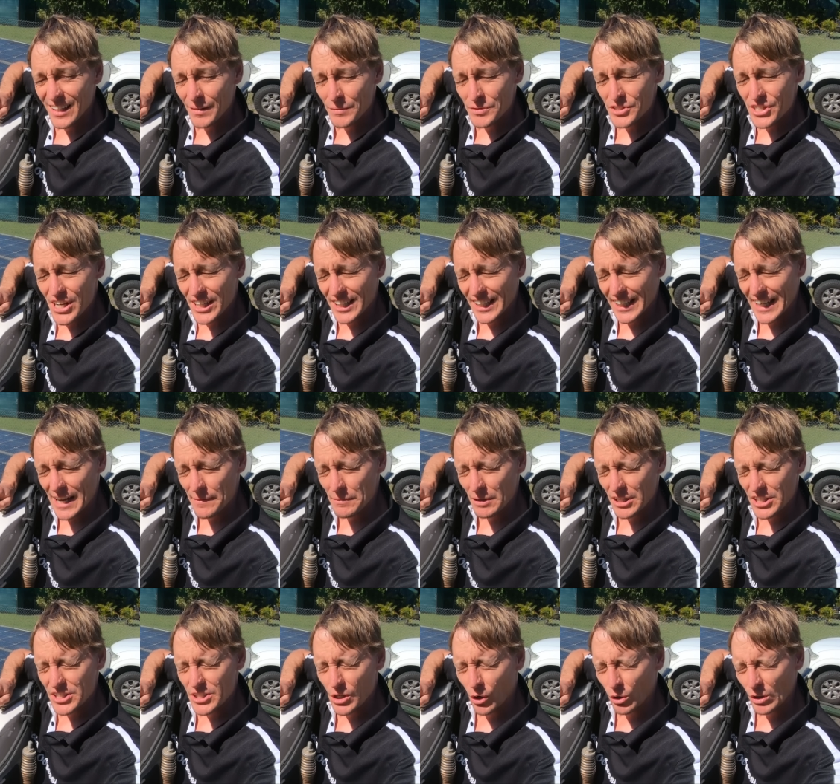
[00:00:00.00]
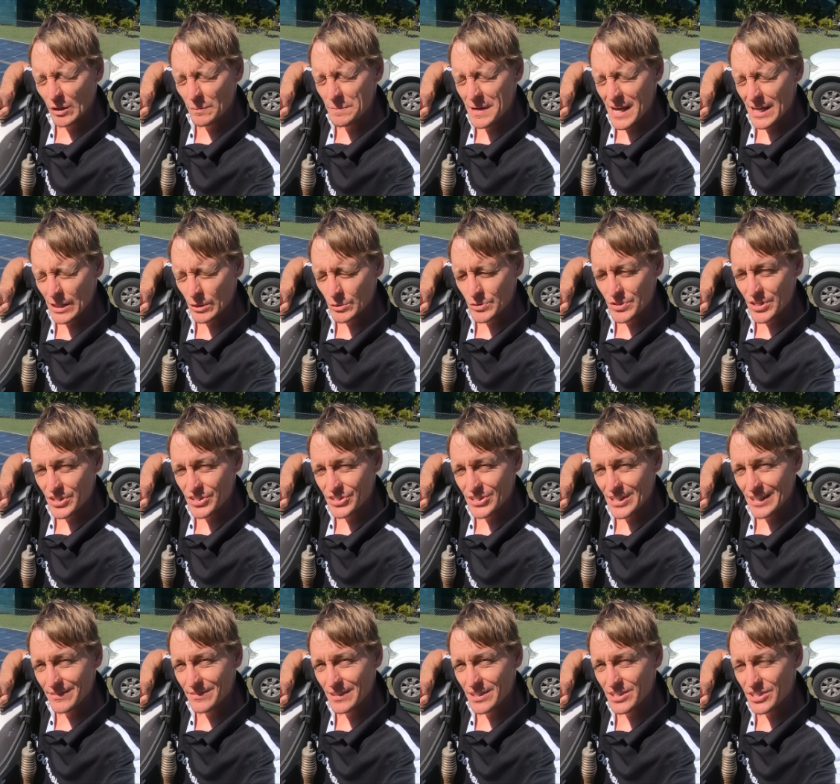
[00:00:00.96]
I'm checking out my solar panels to
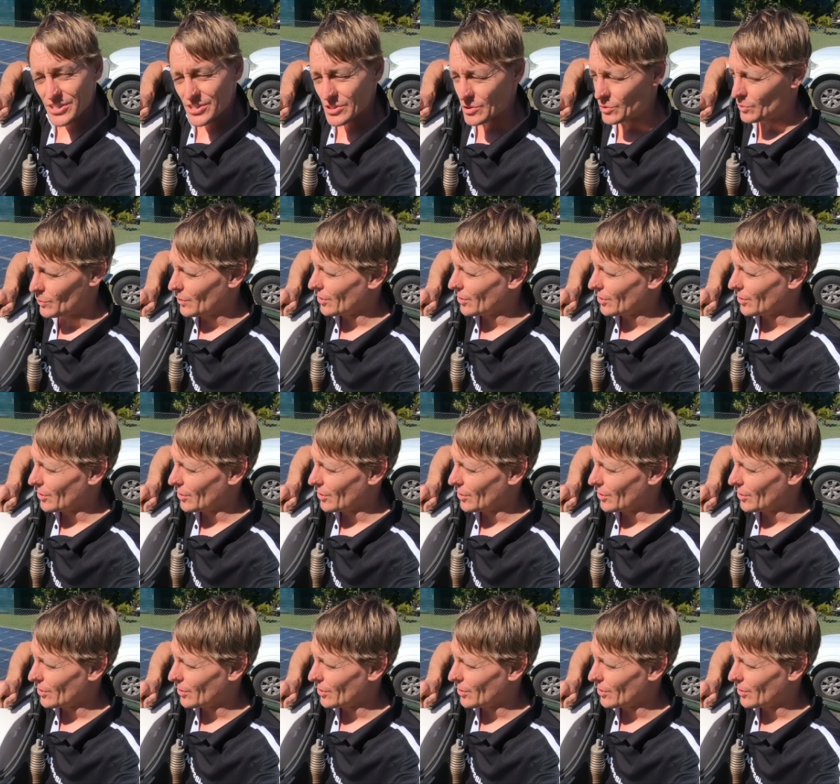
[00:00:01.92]
see if they still